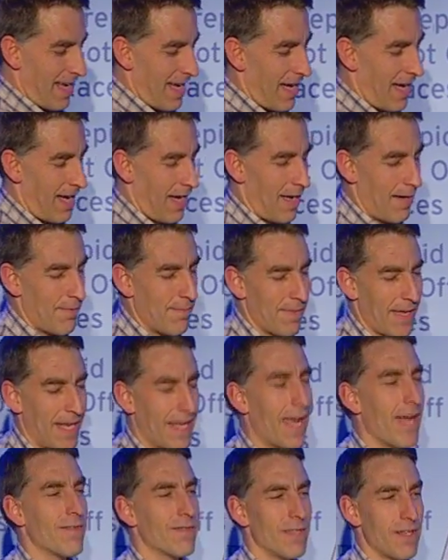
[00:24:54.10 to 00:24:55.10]
And you
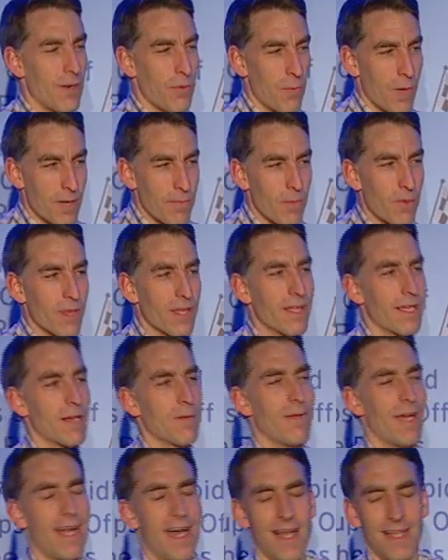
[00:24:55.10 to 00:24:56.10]
have to know one more thing
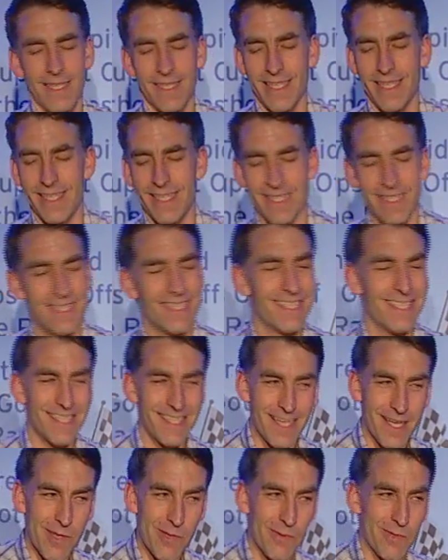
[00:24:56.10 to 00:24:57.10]
about Alan Keyes. This is
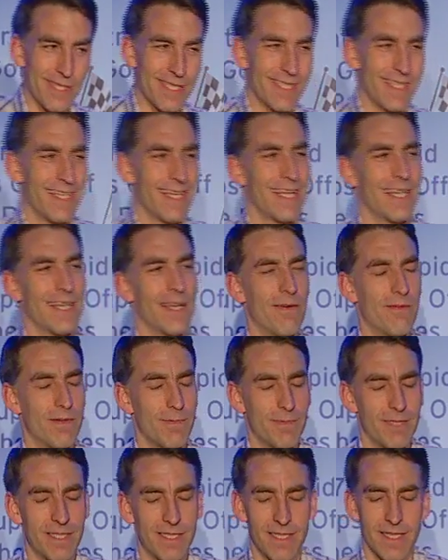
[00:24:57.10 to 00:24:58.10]
another reason I love
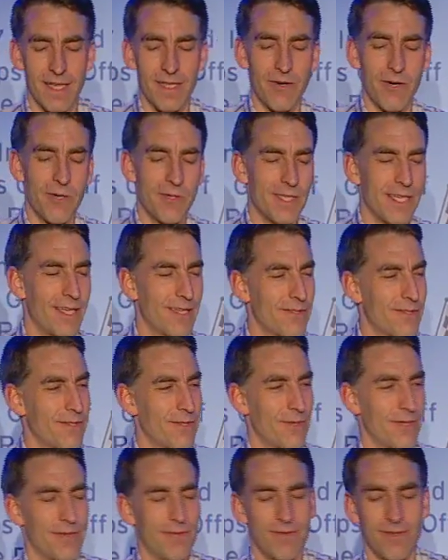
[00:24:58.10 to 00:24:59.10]
him. It's another hotel
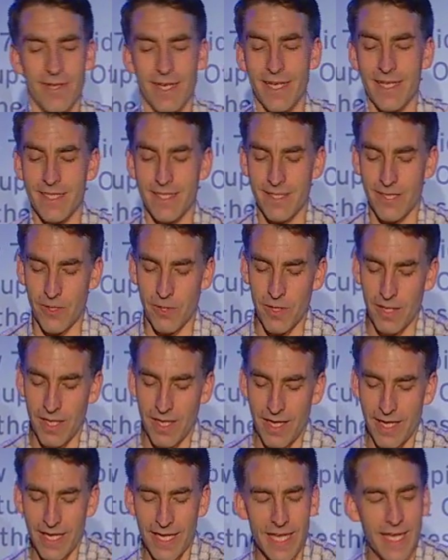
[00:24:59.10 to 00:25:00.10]
story for you. So
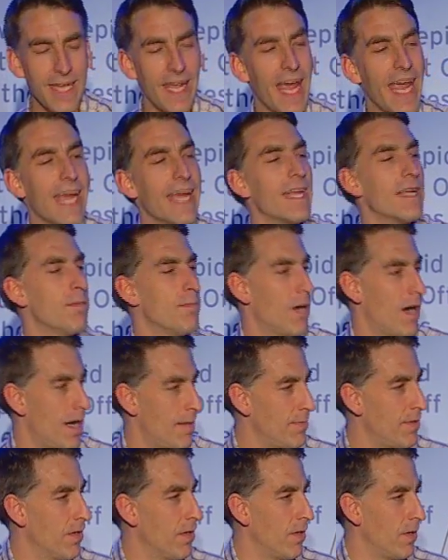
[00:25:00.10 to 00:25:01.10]
he hated
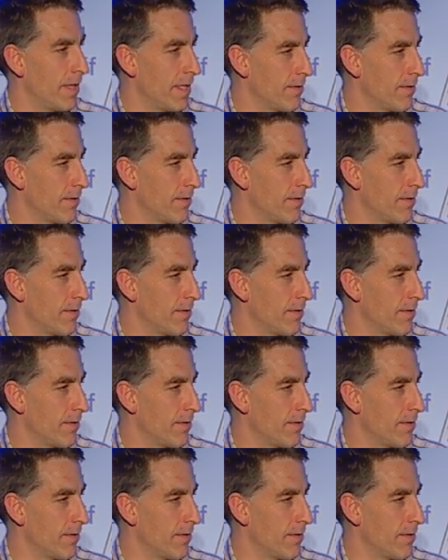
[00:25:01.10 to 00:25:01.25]
Bob Dole.